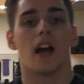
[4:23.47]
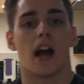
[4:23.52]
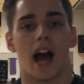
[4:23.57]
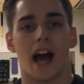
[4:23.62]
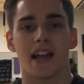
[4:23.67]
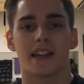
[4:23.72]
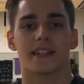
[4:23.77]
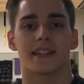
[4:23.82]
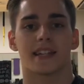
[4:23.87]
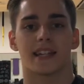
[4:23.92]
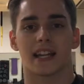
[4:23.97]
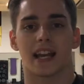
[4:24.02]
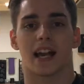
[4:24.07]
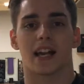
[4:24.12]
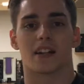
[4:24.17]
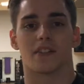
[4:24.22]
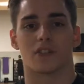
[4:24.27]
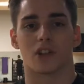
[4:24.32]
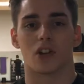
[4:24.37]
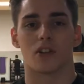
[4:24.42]
Icing
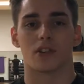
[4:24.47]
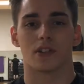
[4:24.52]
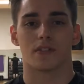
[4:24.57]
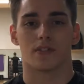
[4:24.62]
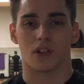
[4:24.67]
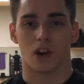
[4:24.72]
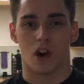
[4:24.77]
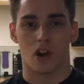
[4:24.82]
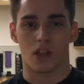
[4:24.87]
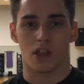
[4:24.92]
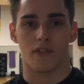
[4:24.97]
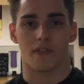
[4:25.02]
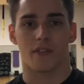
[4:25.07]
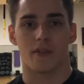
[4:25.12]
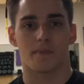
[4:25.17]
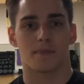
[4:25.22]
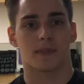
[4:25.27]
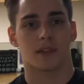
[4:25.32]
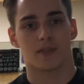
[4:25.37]
kind of goes for all of them.